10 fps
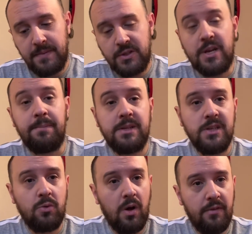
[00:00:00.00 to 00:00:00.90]
Champions
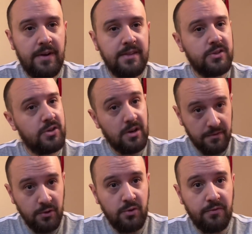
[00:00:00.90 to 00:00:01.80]
League qualifying this year
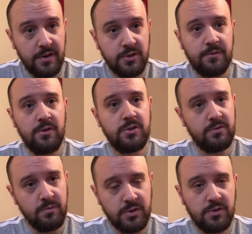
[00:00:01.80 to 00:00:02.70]
if you do finish
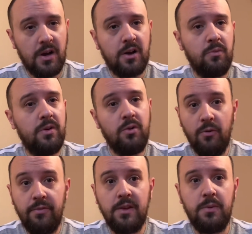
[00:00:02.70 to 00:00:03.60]
first, which, knock on wood,
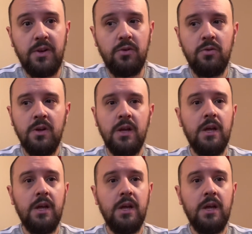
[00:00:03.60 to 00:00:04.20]
hopefully we do.